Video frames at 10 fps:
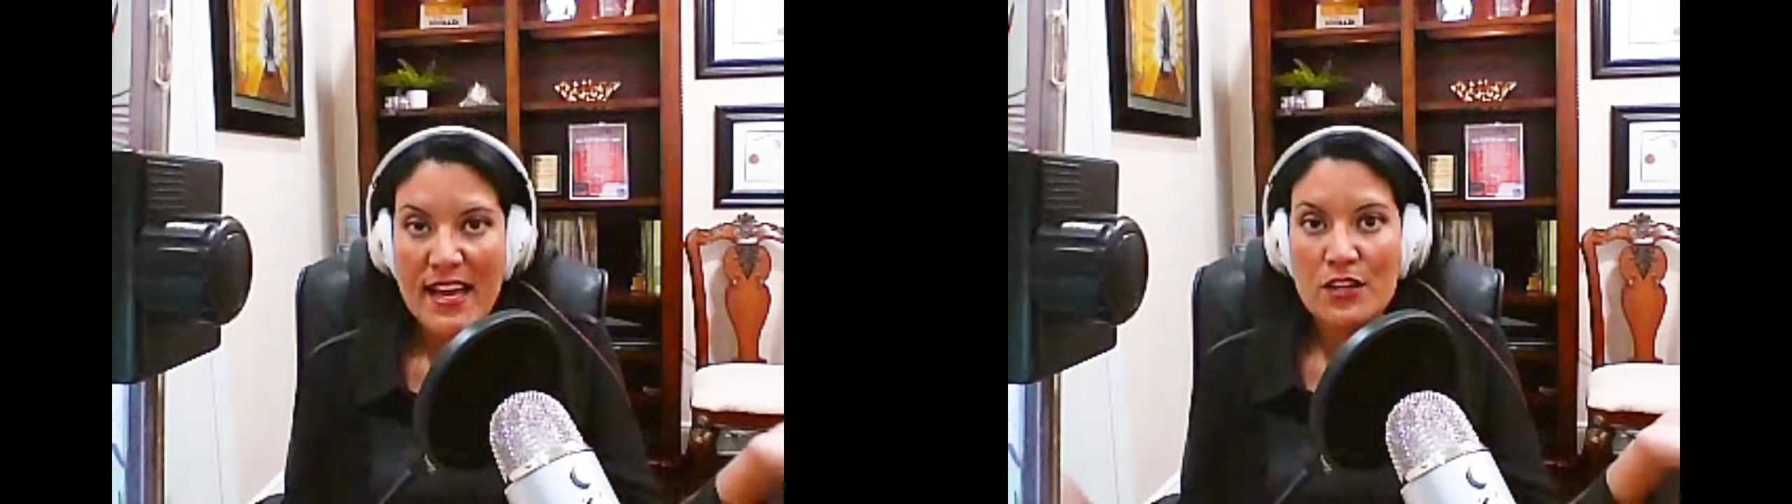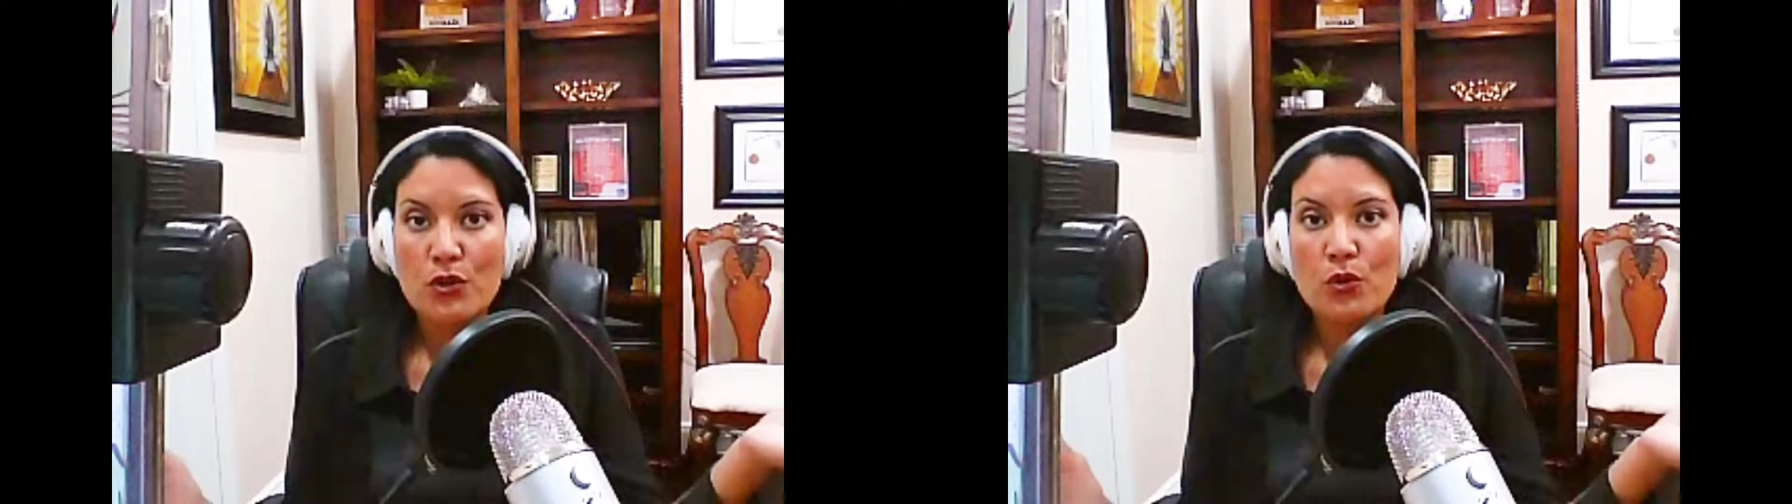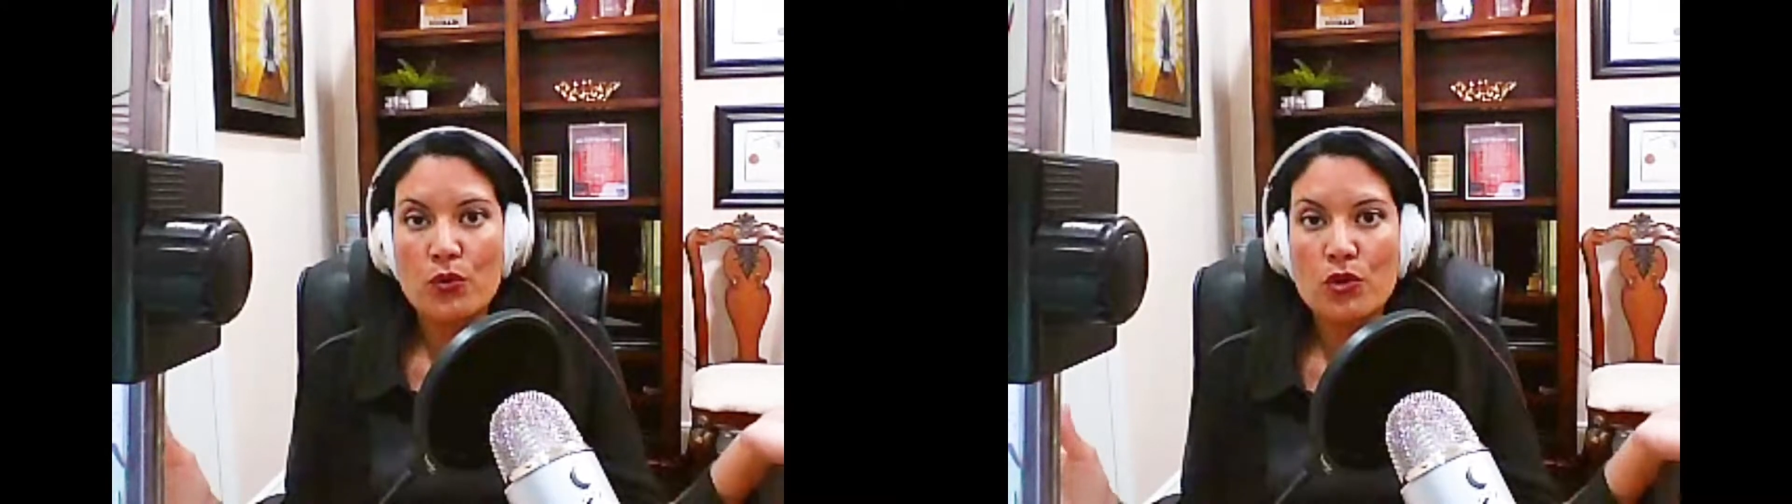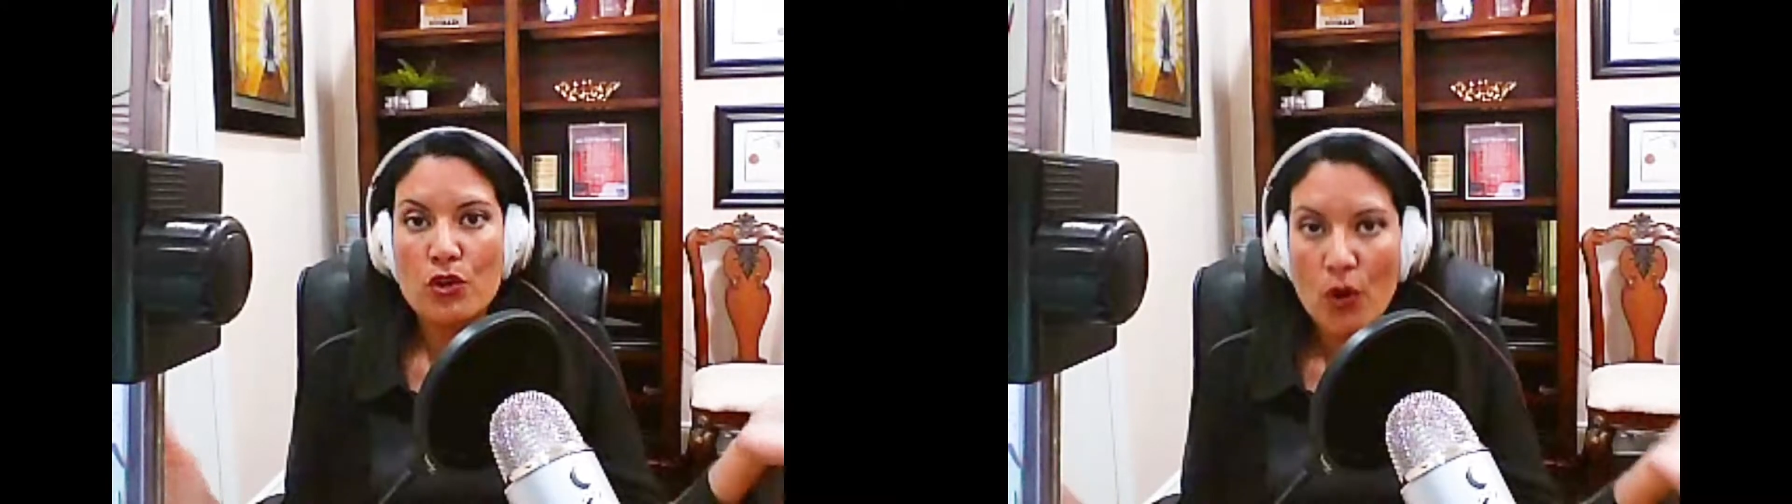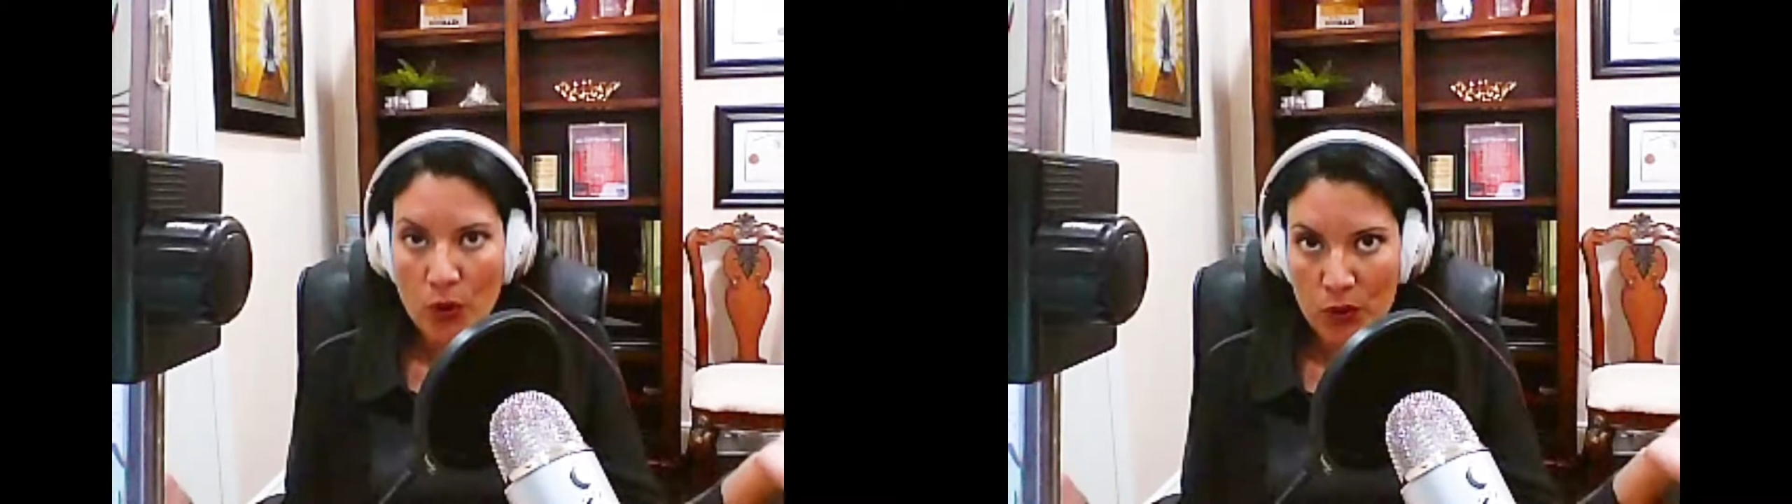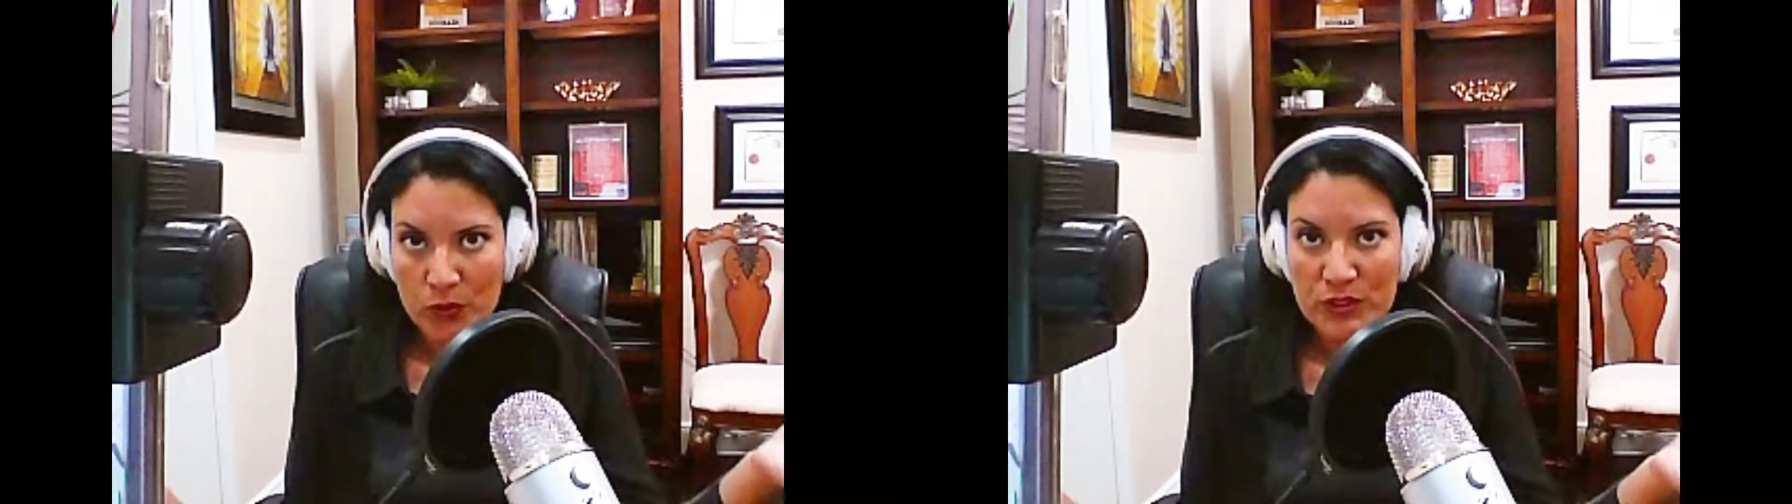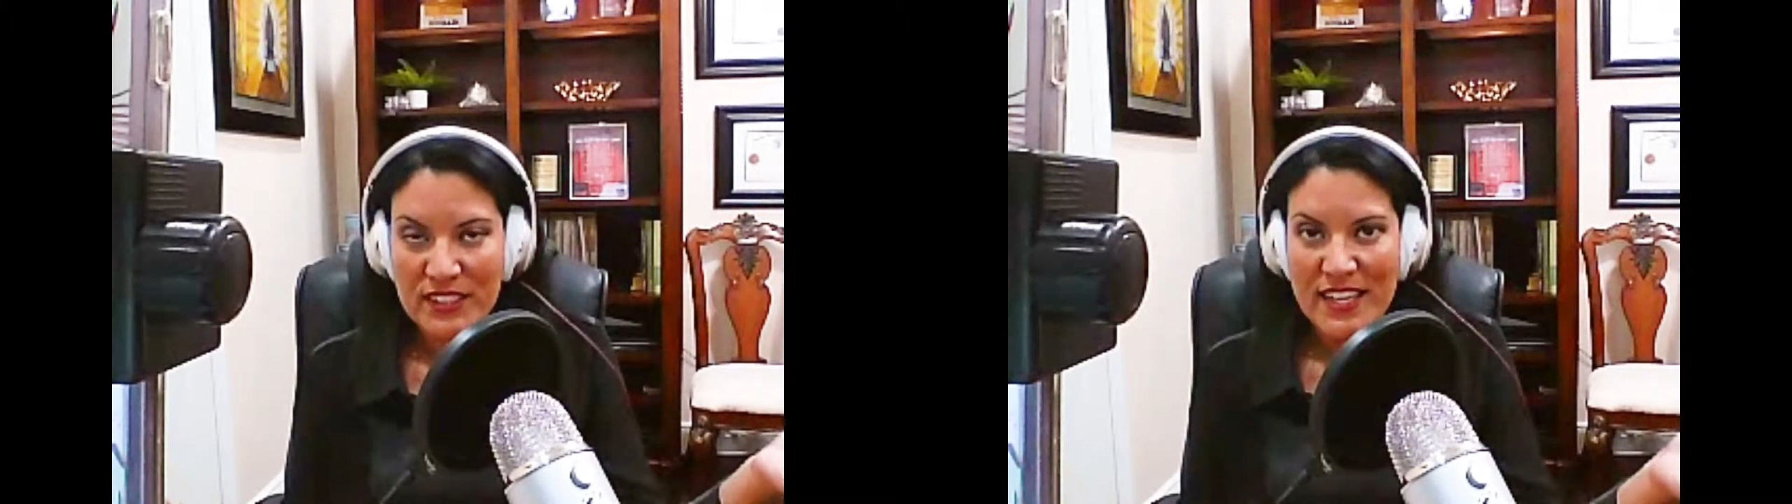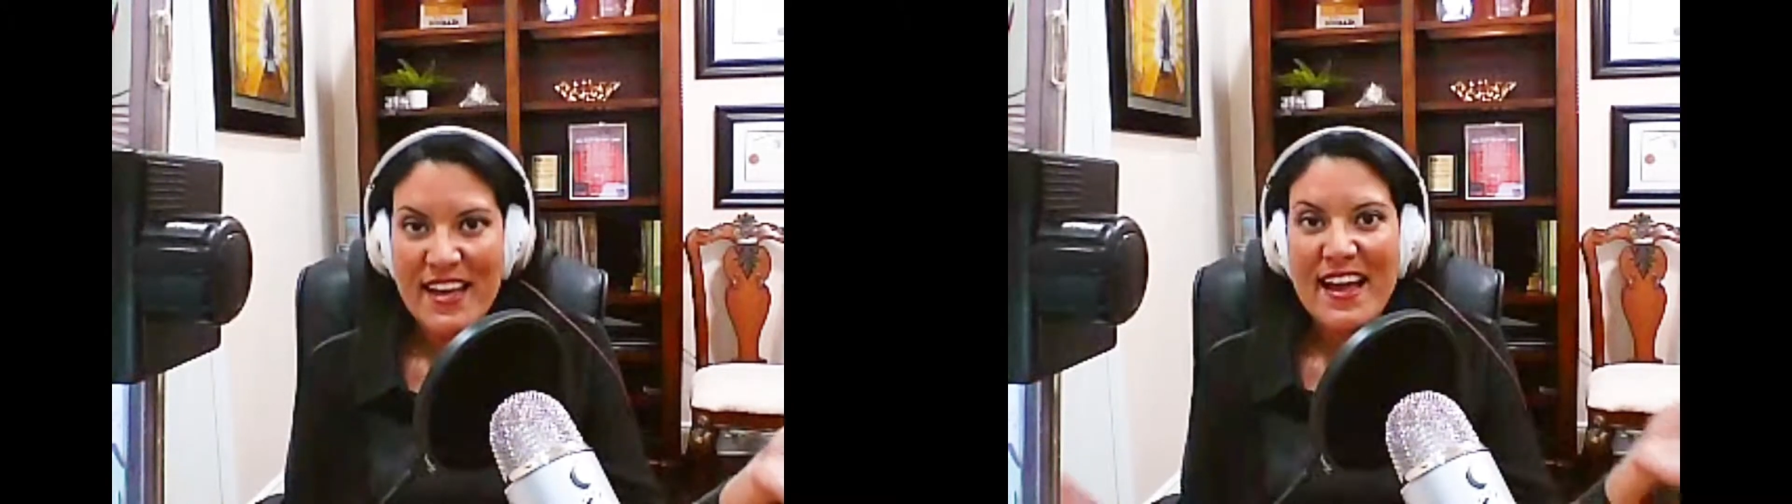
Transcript: and who knows